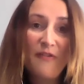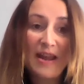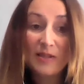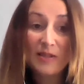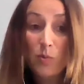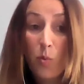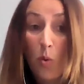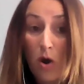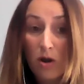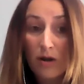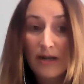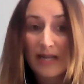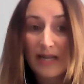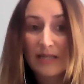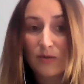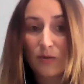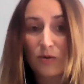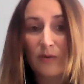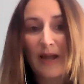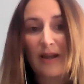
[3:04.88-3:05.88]
phase one
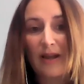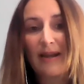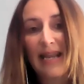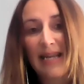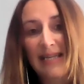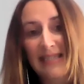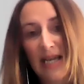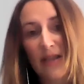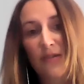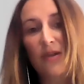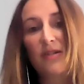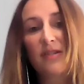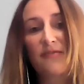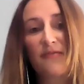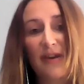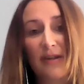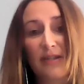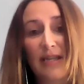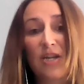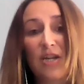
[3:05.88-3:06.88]
is all about laying down those
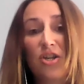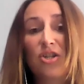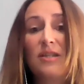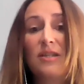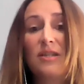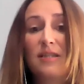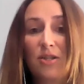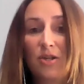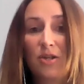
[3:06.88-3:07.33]
foundations